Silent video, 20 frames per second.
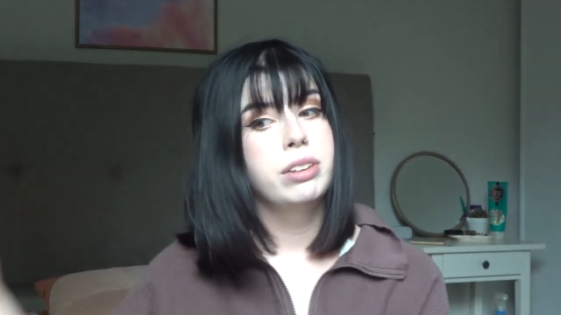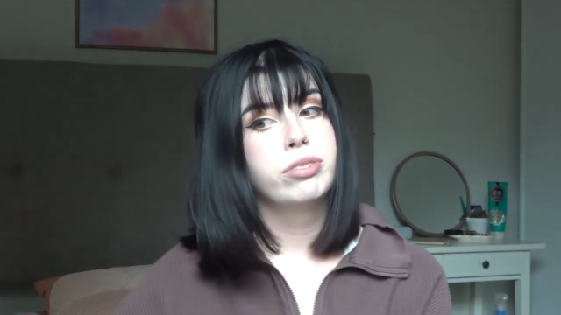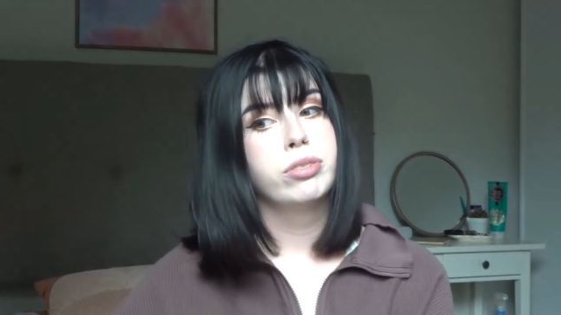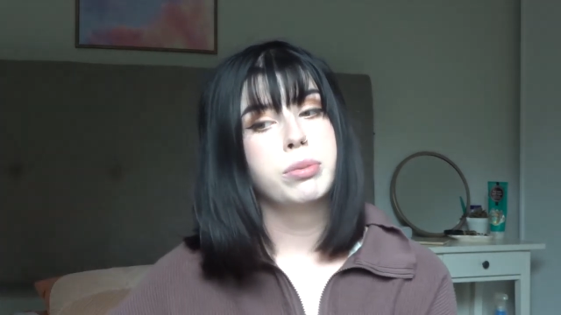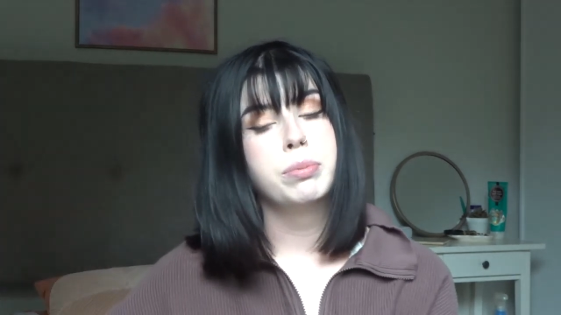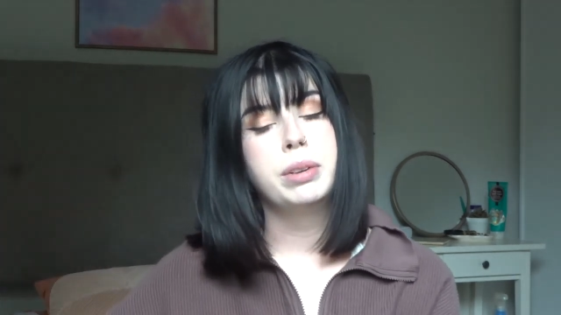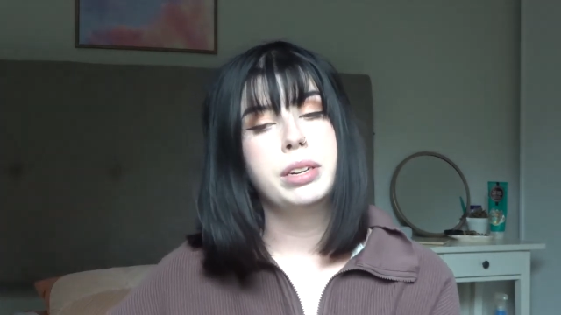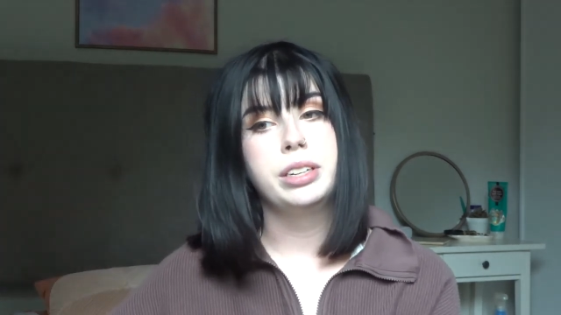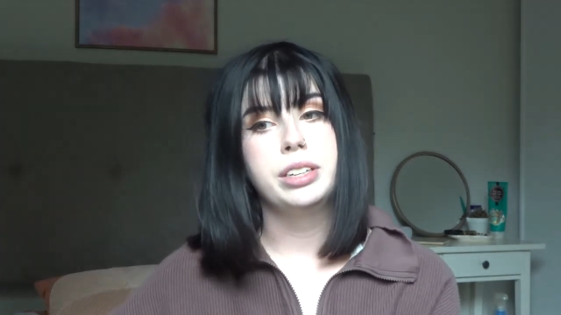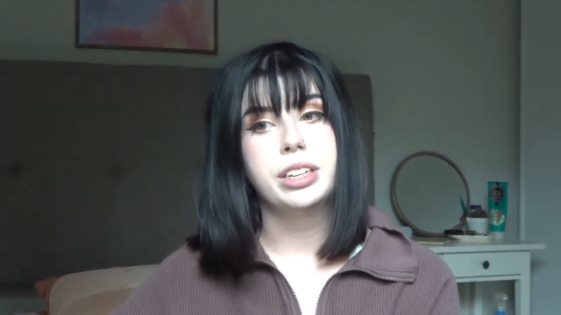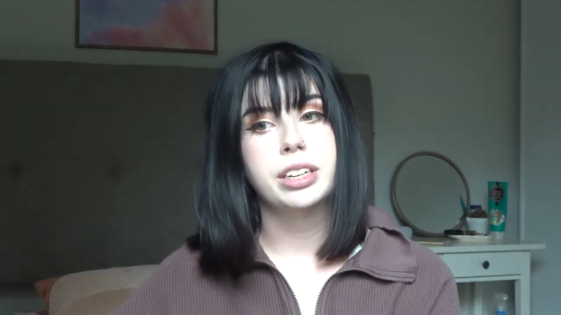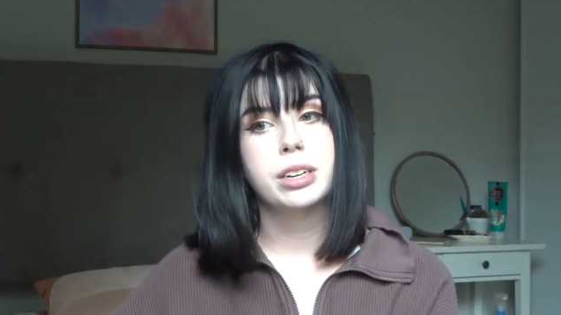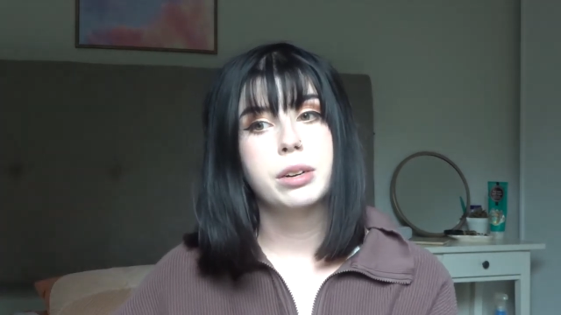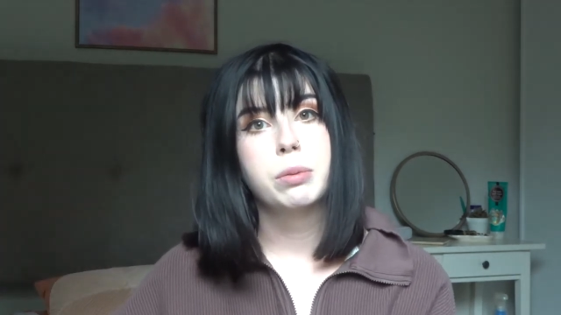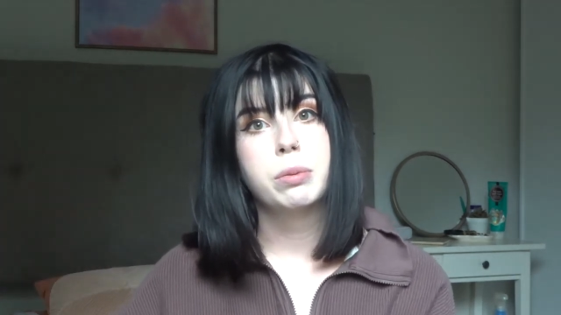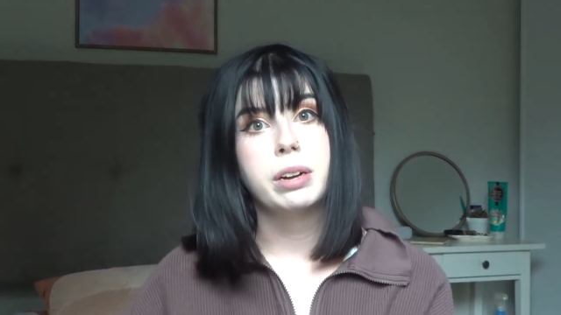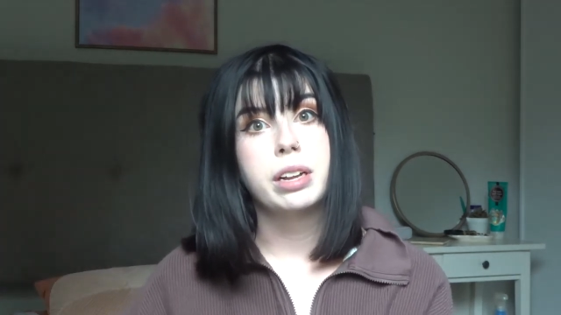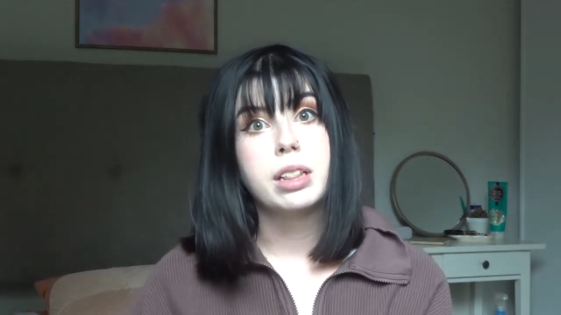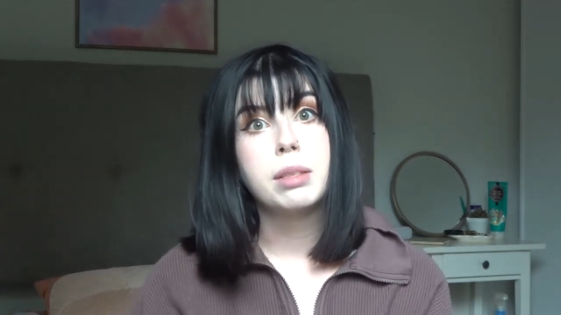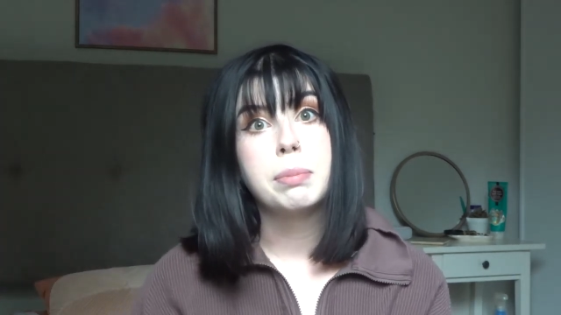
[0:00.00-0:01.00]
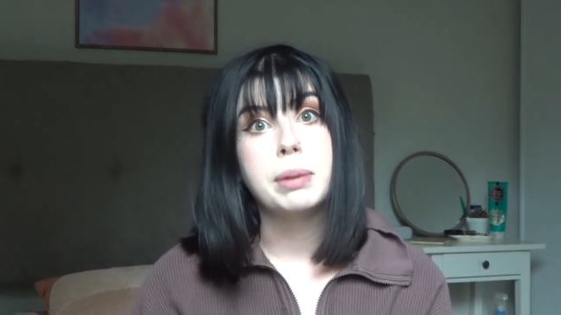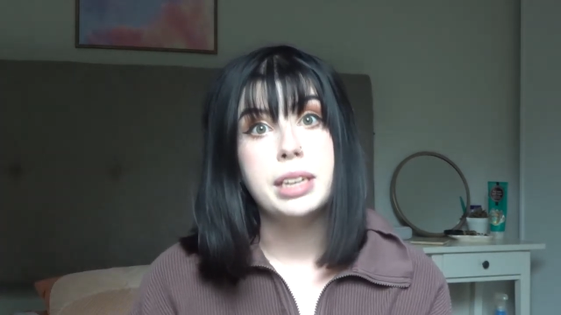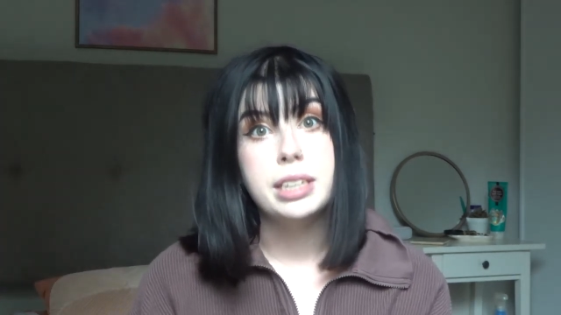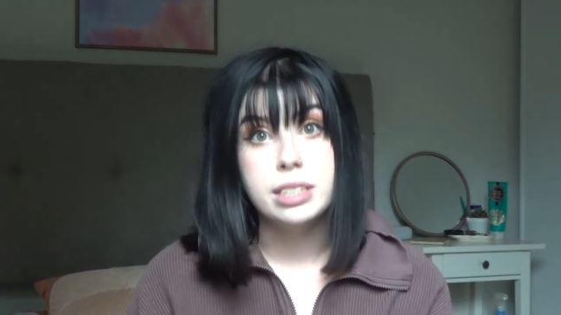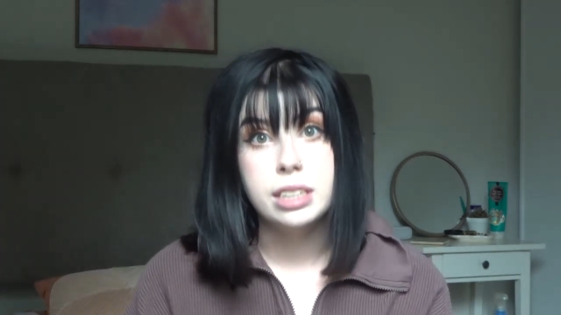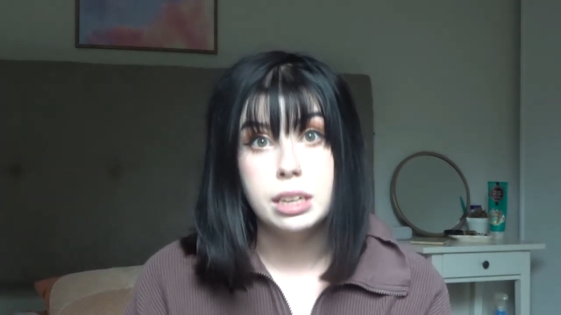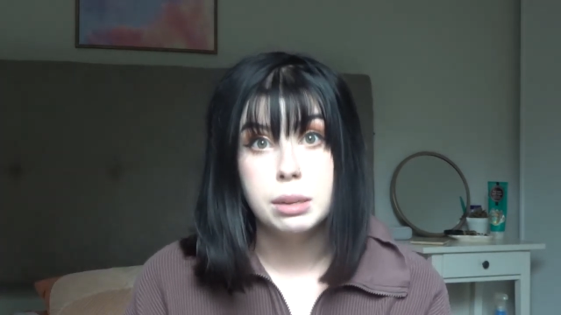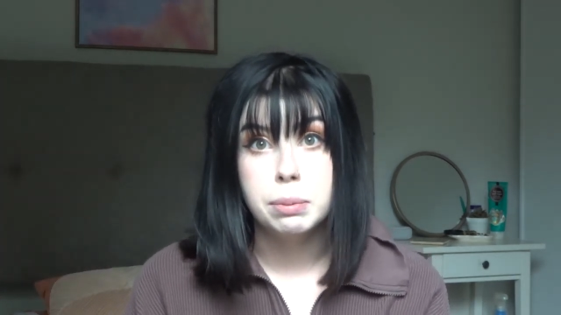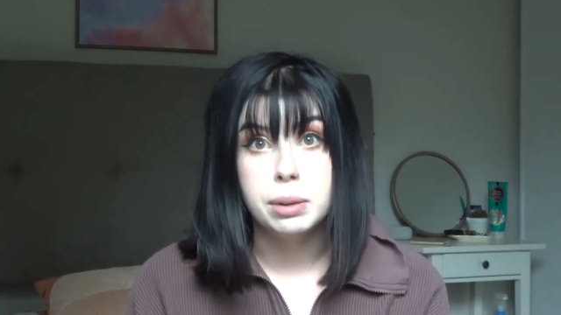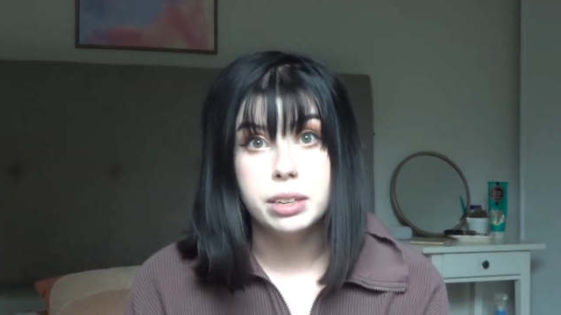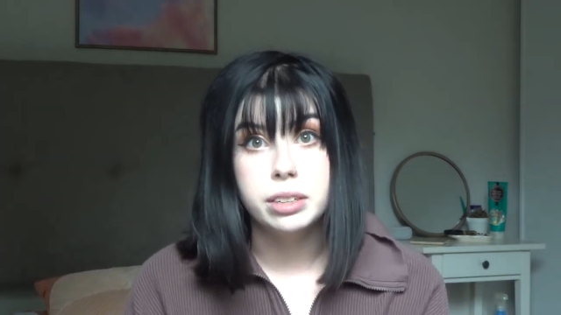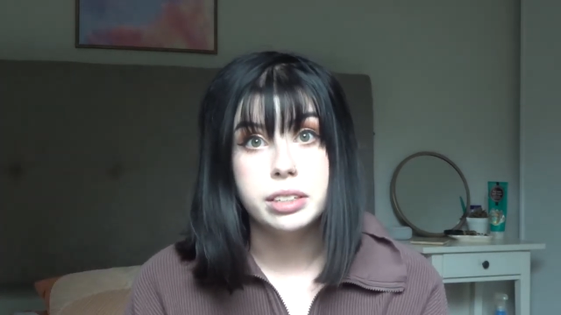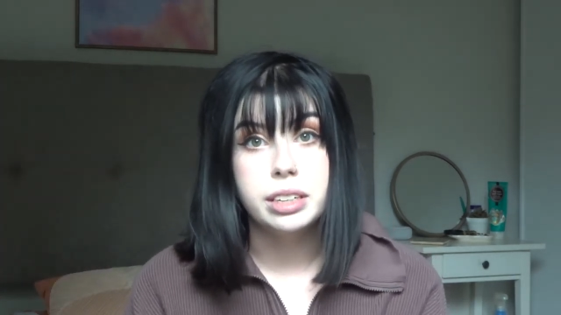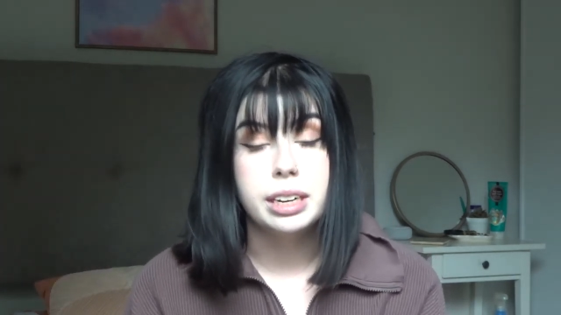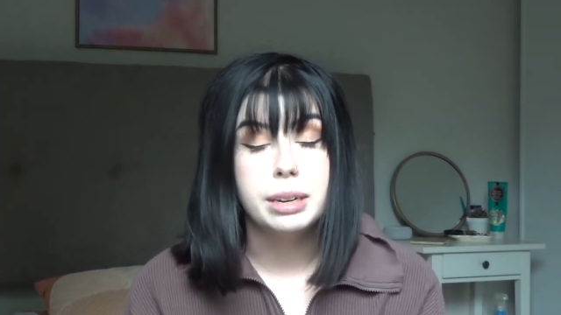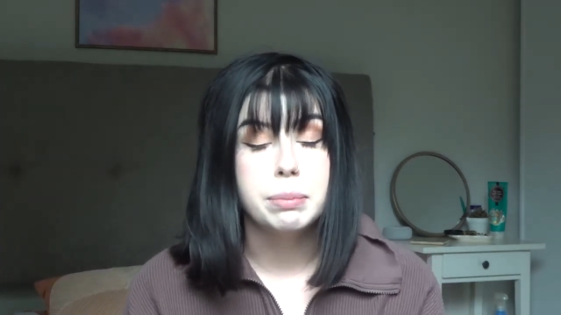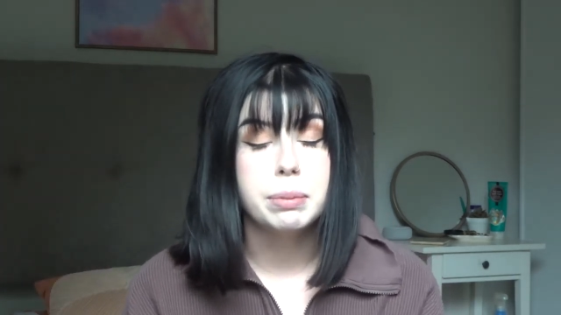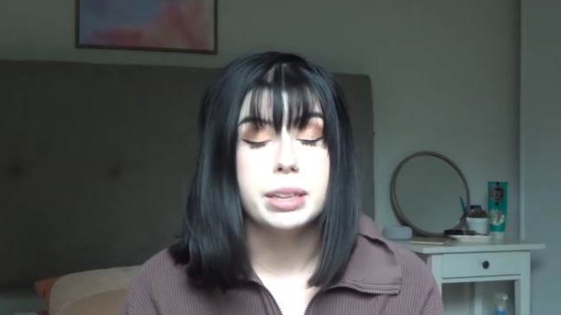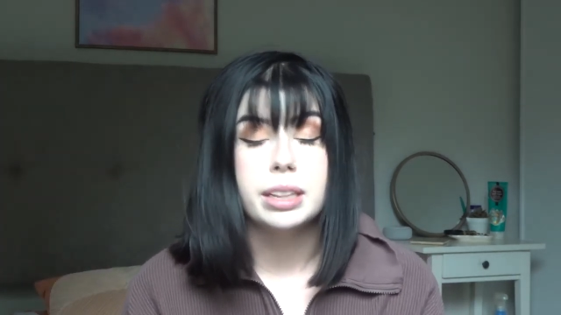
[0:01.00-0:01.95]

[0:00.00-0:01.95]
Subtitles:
familiar with PC building,